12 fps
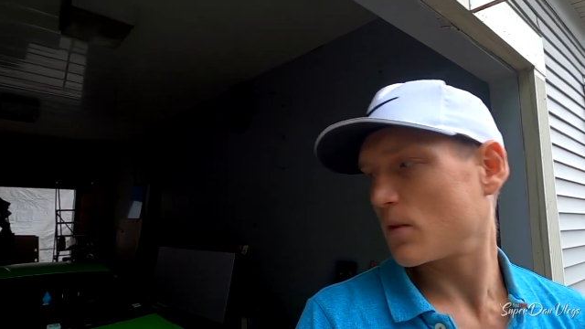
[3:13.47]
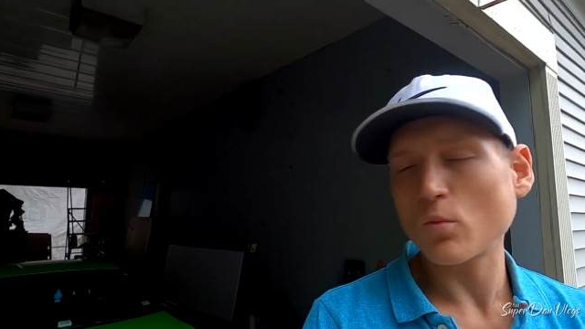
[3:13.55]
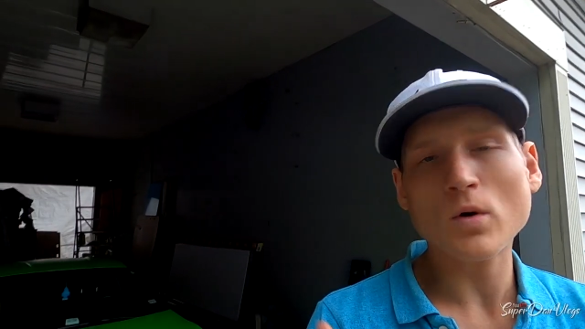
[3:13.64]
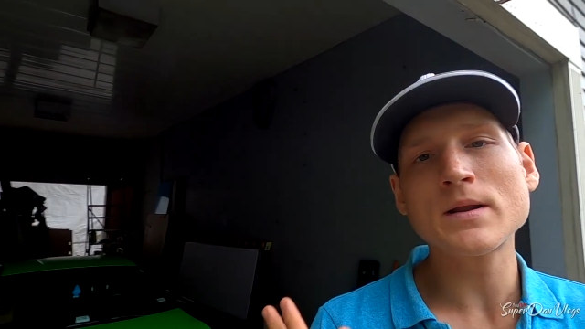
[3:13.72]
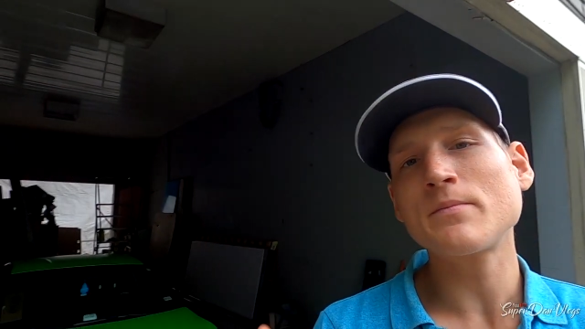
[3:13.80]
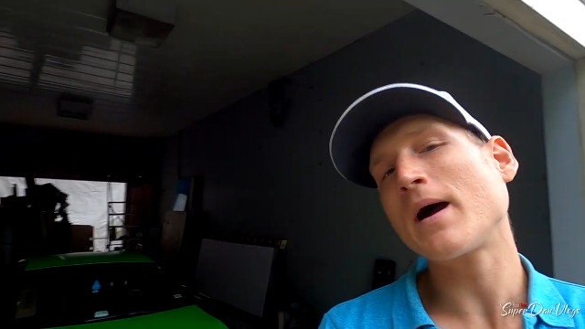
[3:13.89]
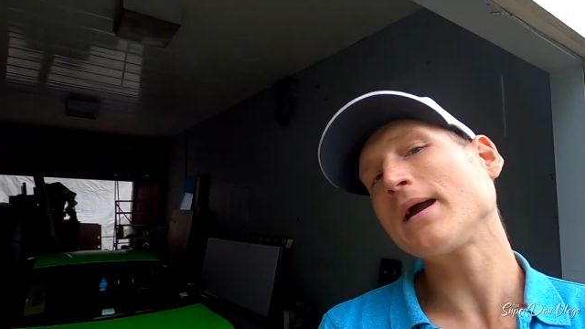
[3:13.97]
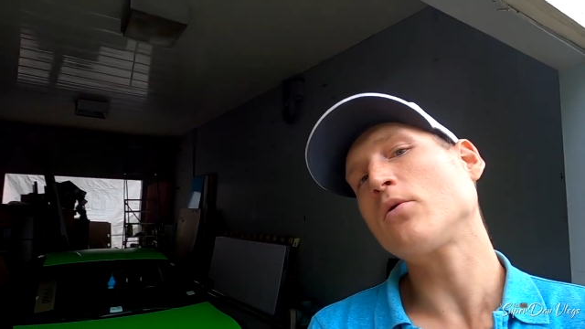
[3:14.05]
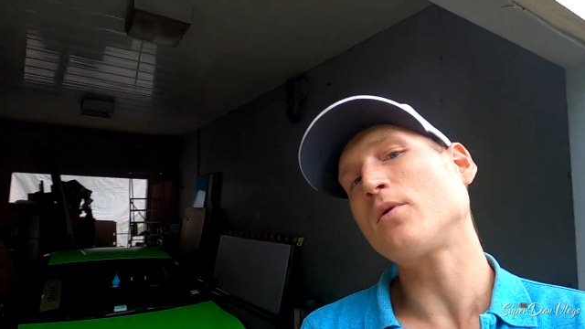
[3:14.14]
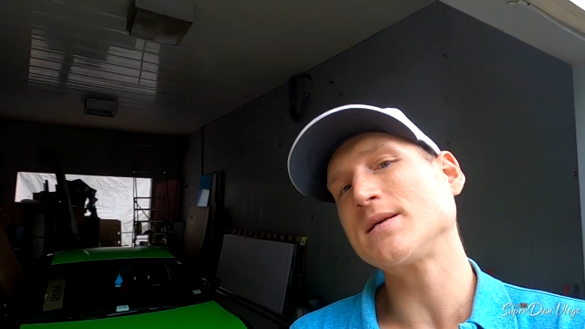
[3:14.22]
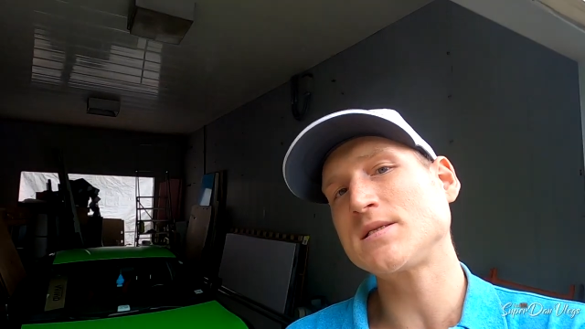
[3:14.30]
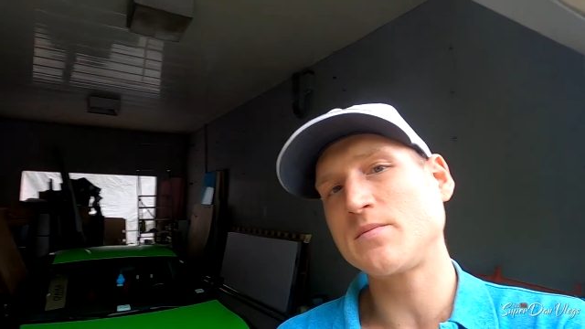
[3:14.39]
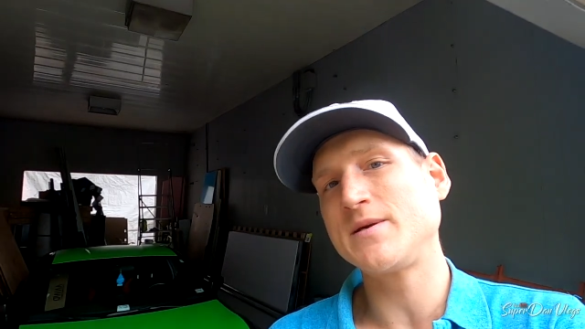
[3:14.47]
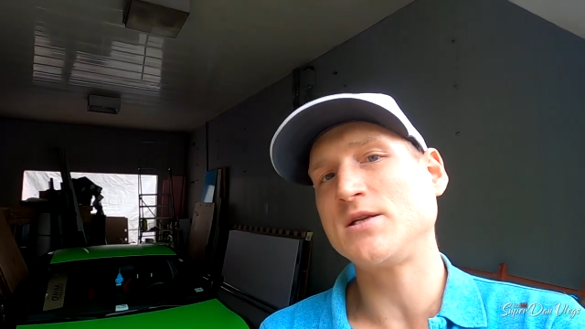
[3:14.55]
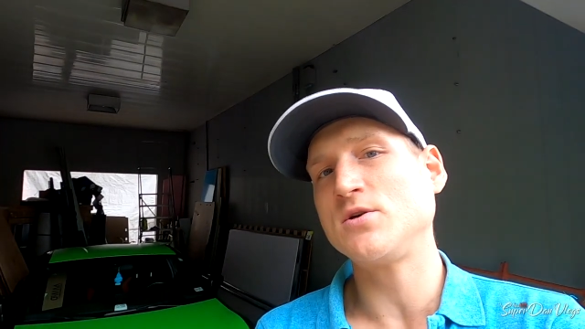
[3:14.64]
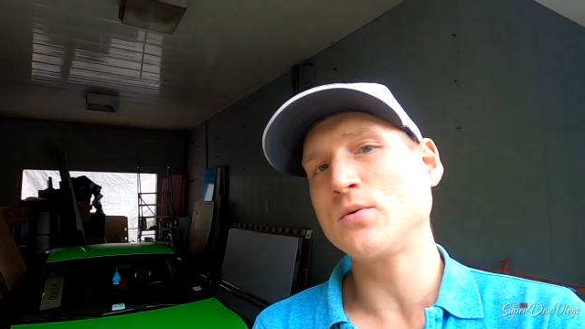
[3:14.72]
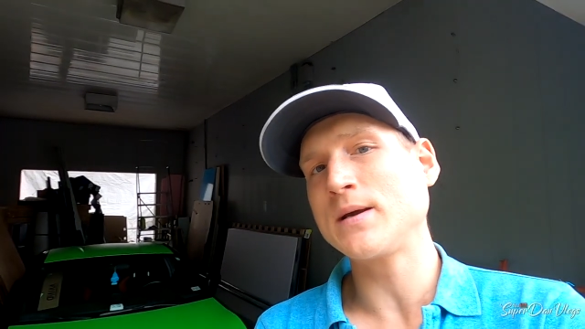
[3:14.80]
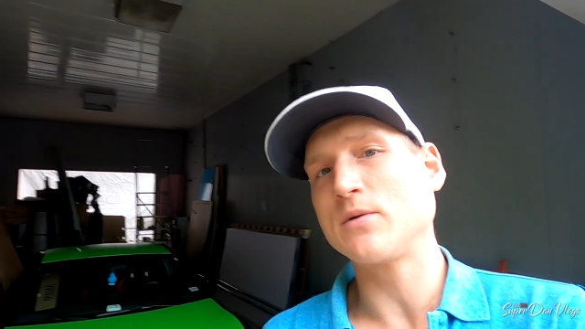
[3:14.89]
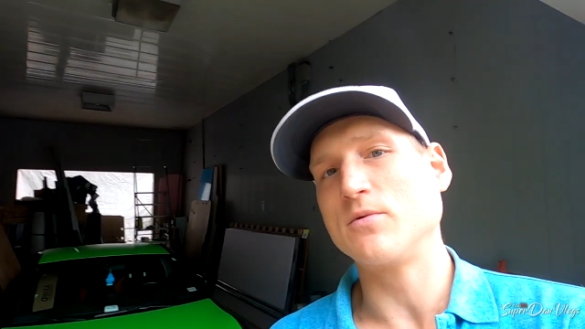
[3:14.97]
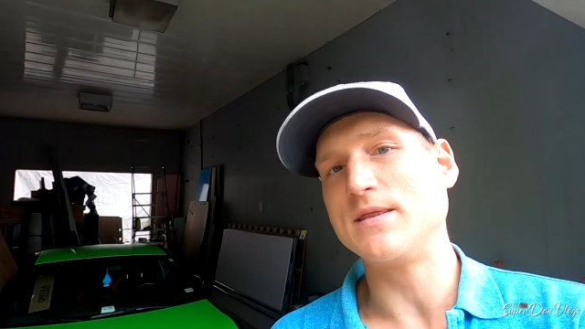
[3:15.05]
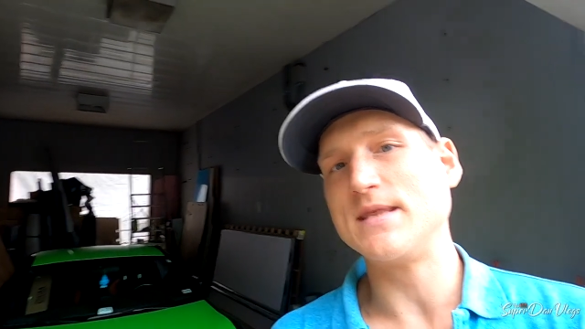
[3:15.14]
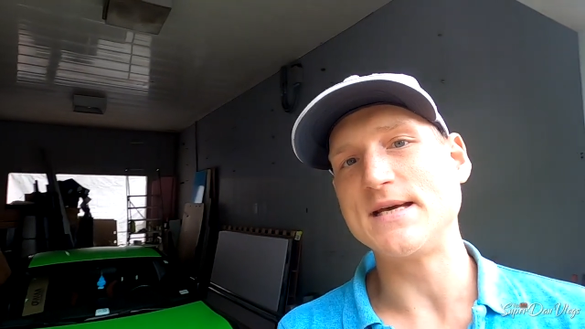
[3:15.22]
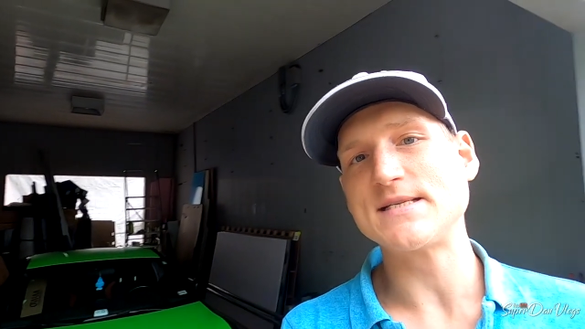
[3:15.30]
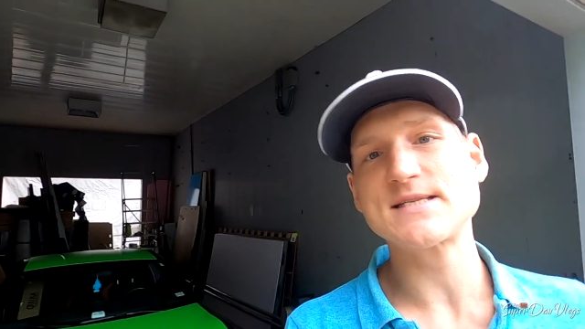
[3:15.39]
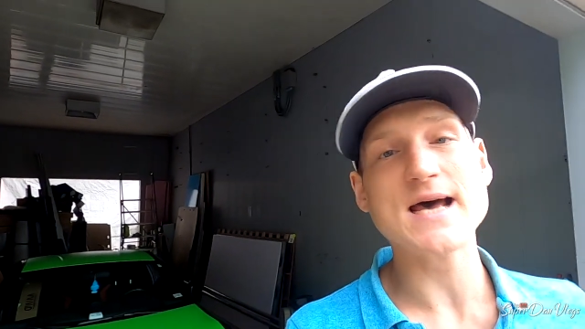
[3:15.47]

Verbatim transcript: what am I going to be doing with this?